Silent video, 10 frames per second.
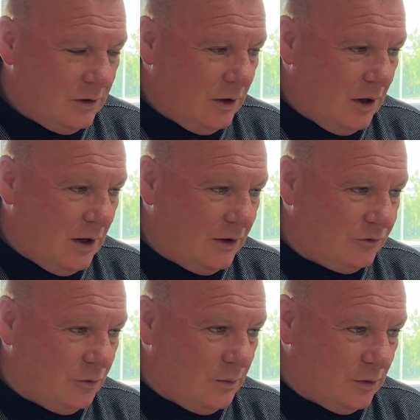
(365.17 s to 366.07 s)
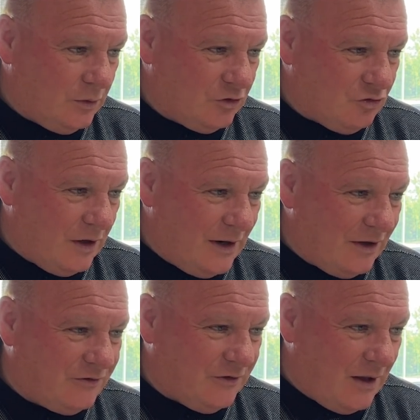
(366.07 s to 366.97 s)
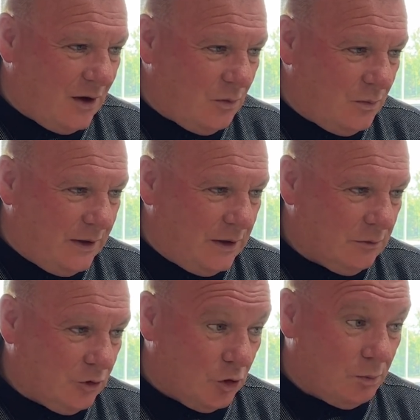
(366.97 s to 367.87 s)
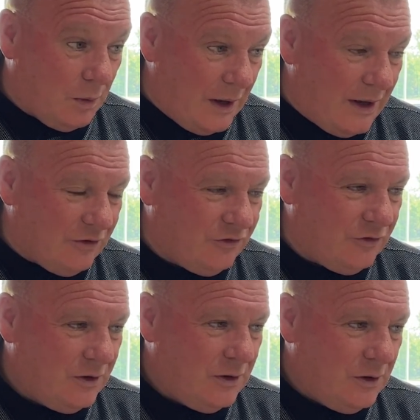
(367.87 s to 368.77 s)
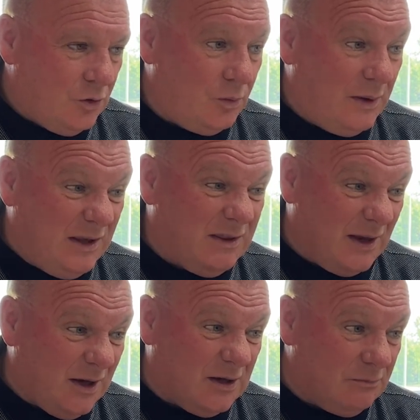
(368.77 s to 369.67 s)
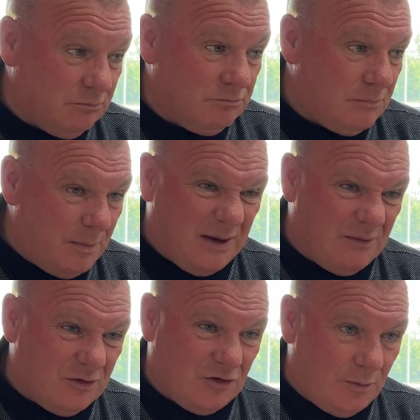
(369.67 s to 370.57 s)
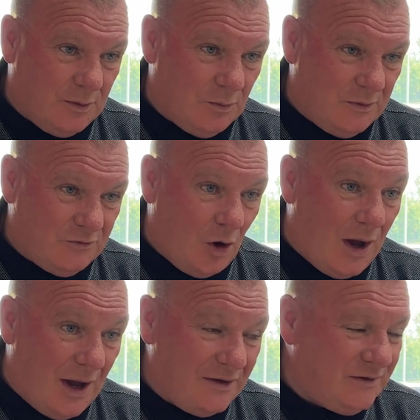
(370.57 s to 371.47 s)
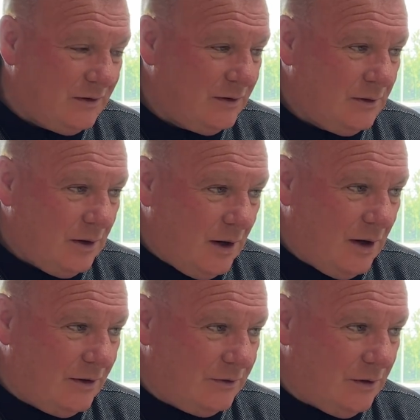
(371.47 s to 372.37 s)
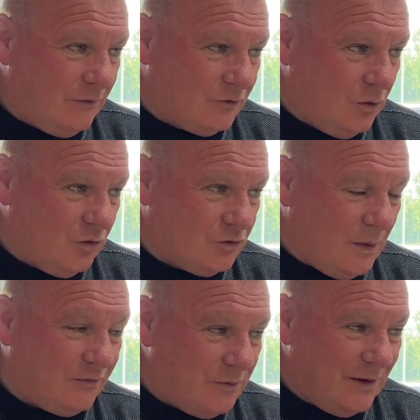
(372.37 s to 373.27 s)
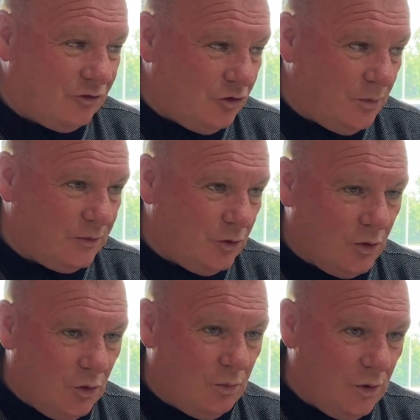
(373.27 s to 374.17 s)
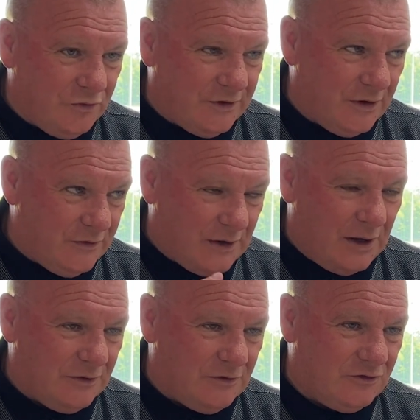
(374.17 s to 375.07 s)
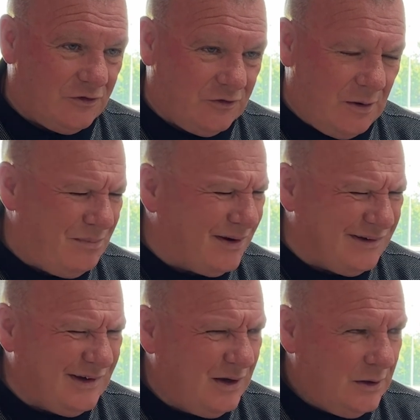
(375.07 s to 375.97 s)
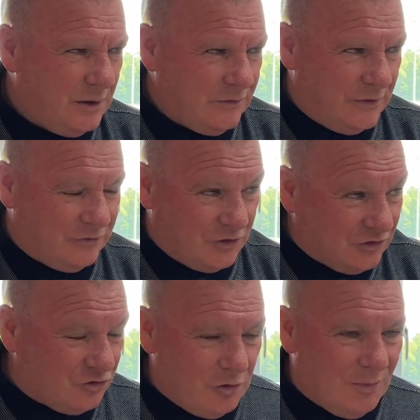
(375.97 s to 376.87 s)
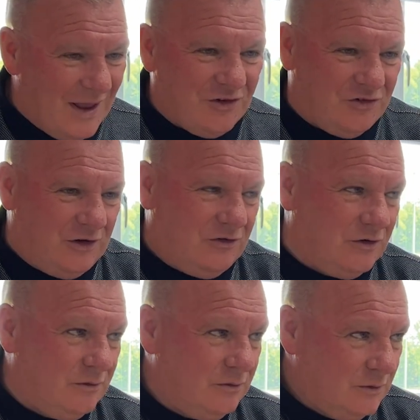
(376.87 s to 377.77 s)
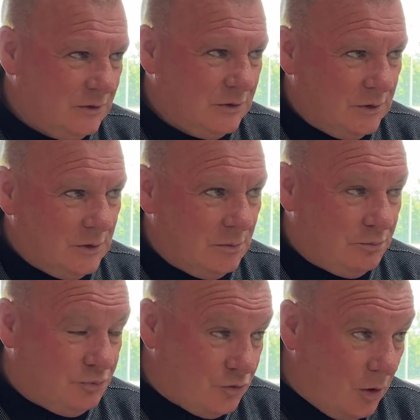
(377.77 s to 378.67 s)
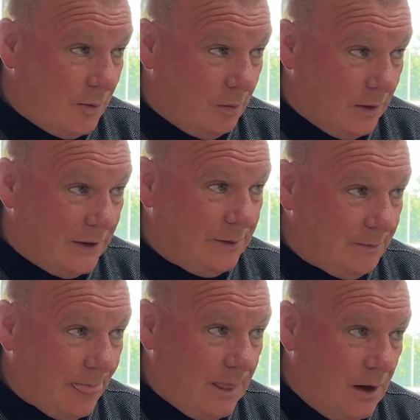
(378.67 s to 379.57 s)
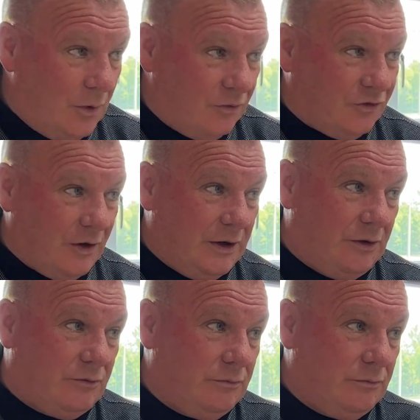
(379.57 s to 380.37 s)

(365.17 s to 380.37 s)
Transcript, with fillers: And we're going to try and add to that with good players who we think can maybe give us something we've not had. And of course, we have to make sure we do our homework to get the characters the same because the dressing room last season, probably outside